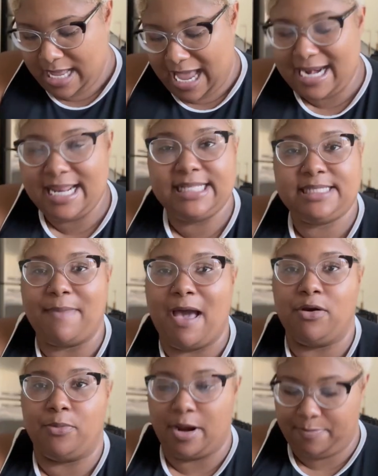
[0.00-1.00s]
I needed some
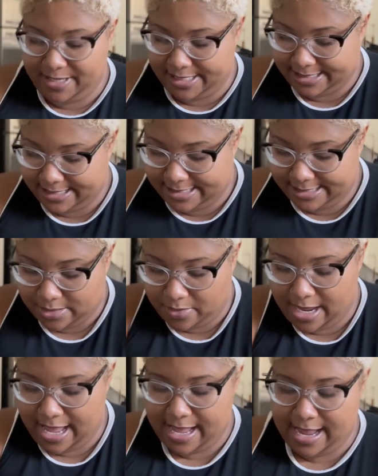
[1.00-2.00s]
outerwear pieces,
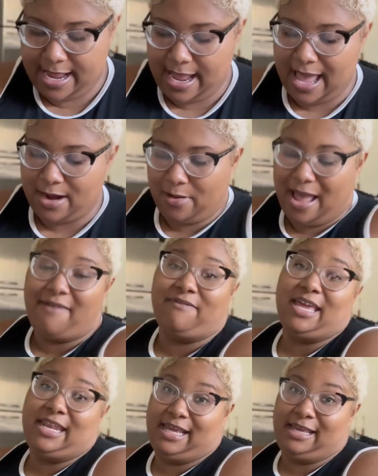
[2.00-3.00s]
okay? I don't have
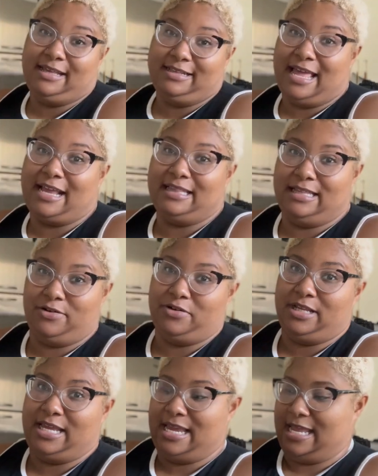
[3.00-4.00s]
any, like
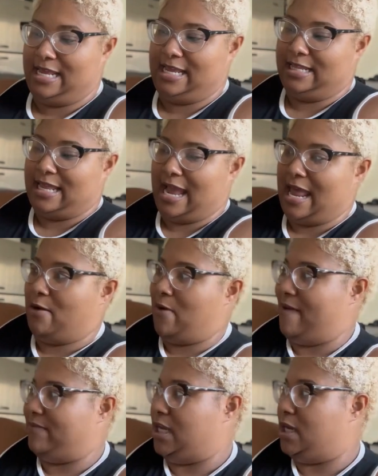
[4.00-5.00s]
literally any. Like I don't
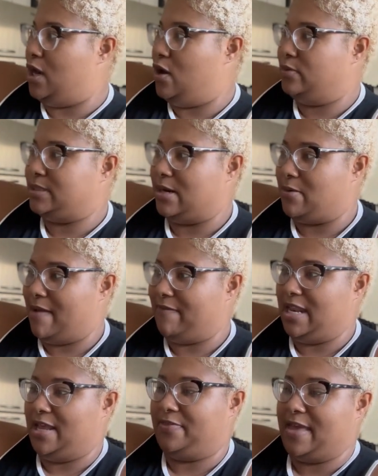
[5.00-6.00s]
have any coats, I don't have
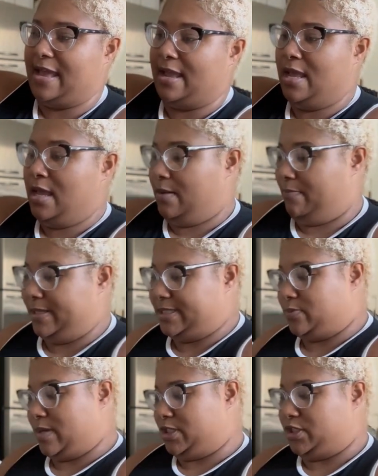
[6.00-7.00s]
anything but
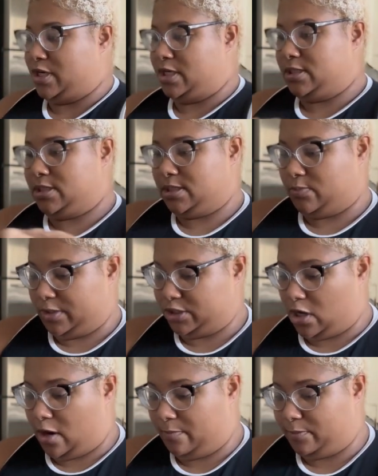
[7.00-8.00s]
sweatshirts, which
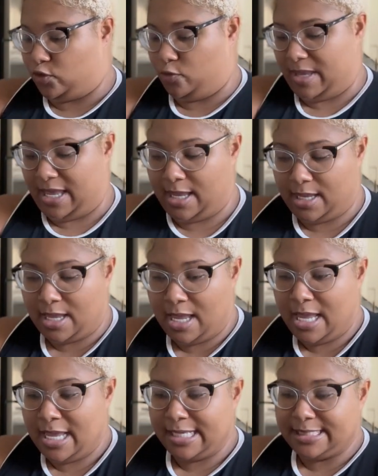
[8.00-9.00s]
are too big.
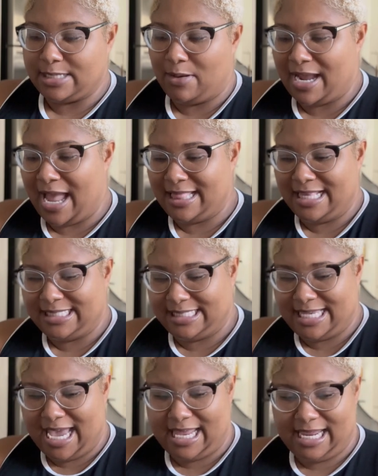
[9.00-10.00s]
So I got this
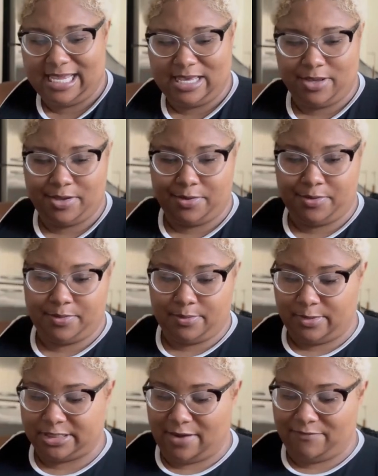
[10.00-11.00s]
teddy coat,
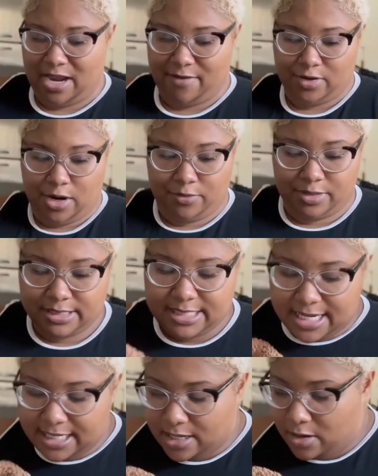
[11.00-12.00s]
which I've never owned a
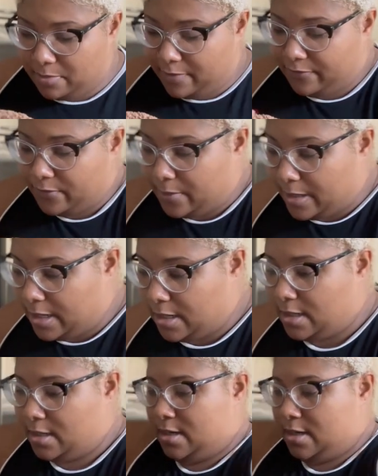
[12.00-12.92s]
teddy coat before.